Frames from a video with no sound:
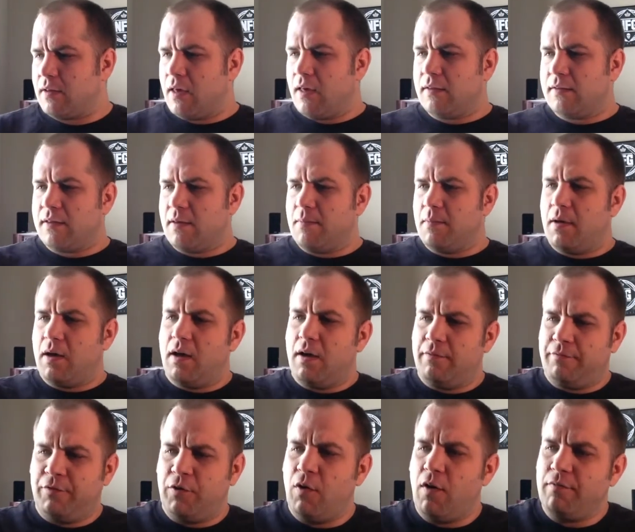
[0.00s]
Uh, some,
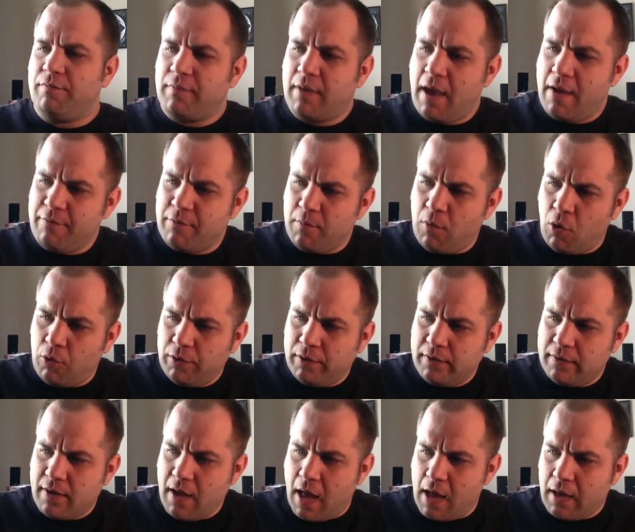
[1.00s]
uh, a few of them came from
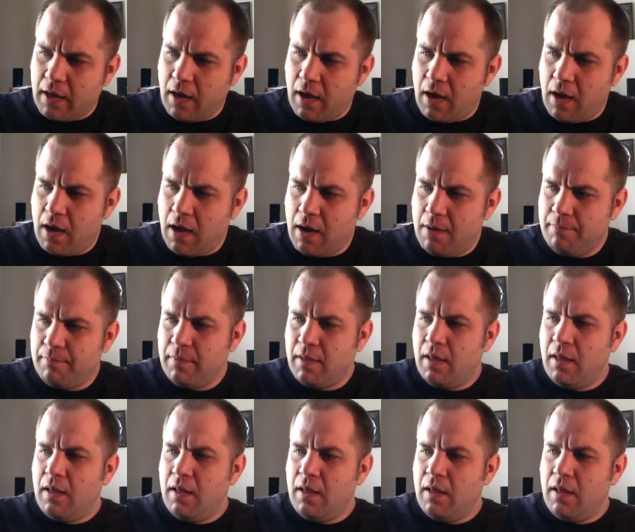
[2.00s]
oldies.com.